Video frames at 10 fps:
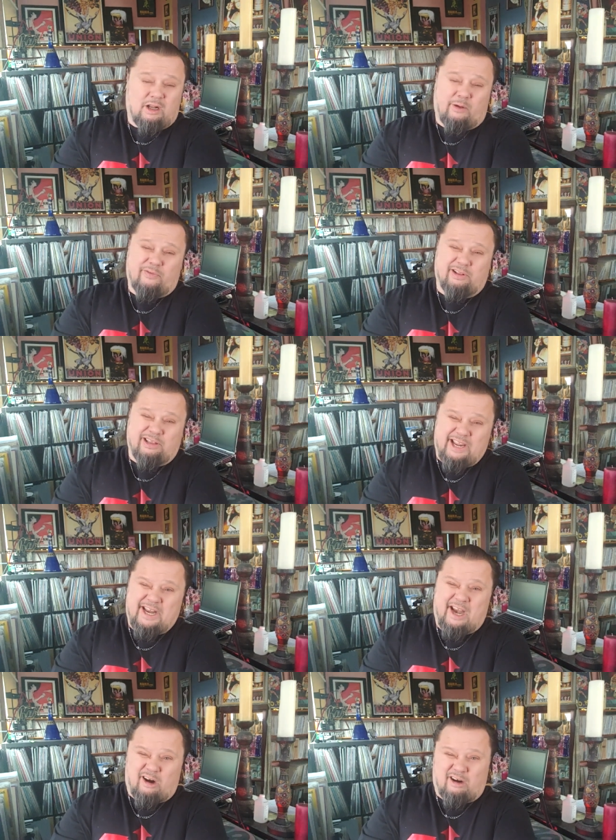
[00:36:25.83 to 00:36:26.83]
of the
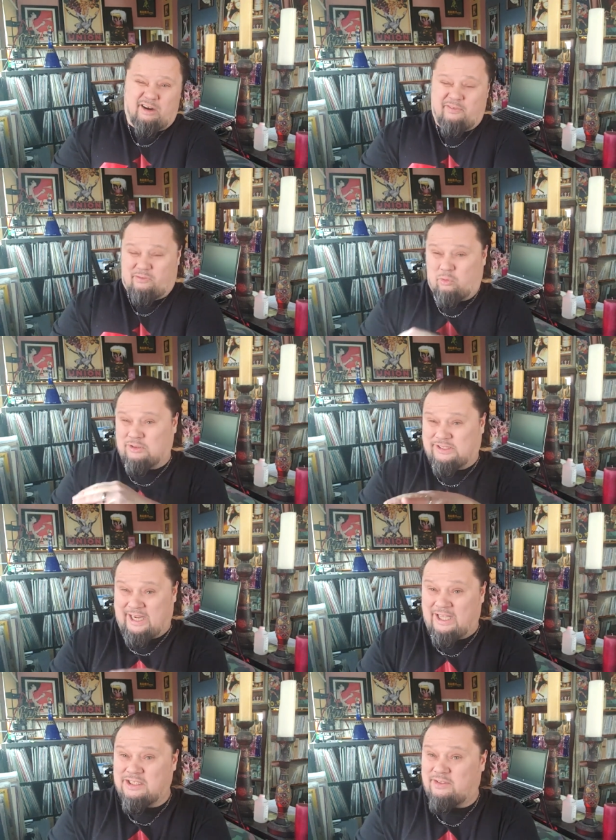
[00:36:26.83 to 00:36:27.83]
late era towards the
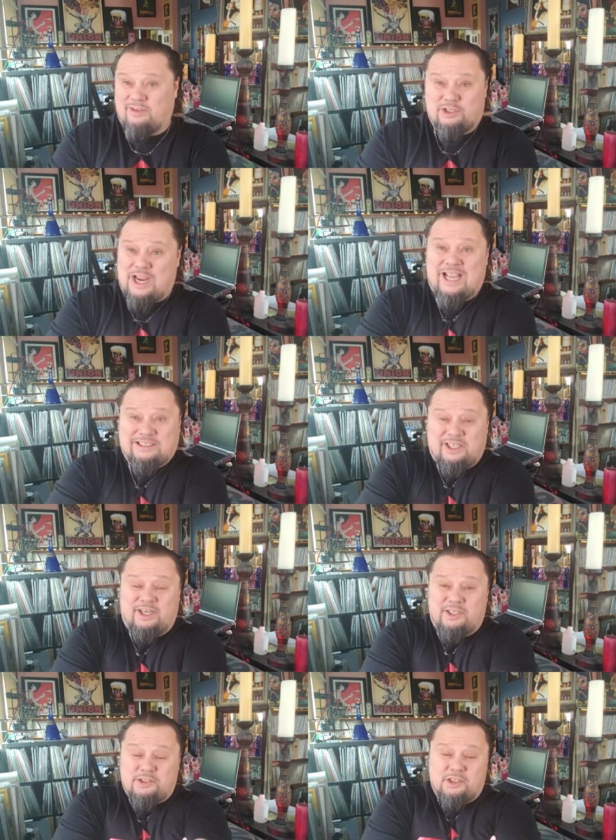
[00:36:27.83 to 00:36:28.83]
ends of the jazz
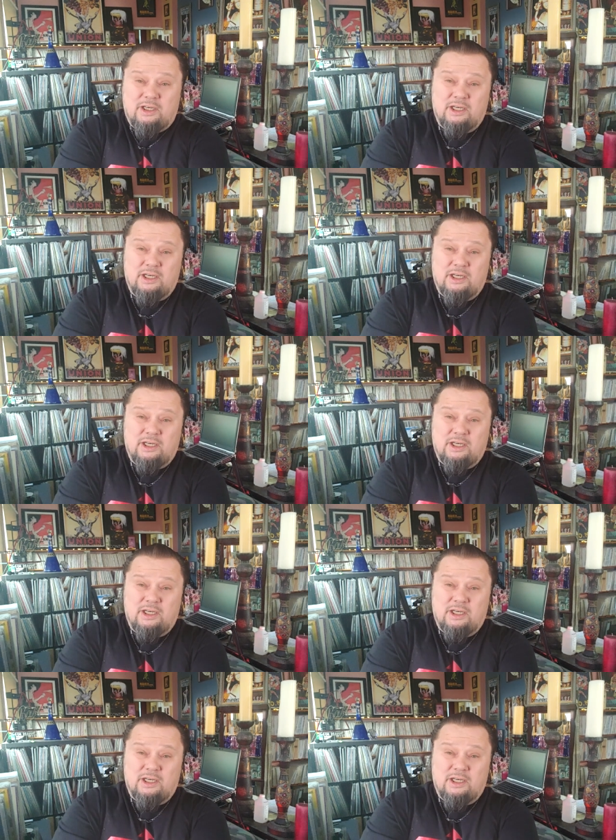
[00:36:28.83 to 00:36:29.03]
age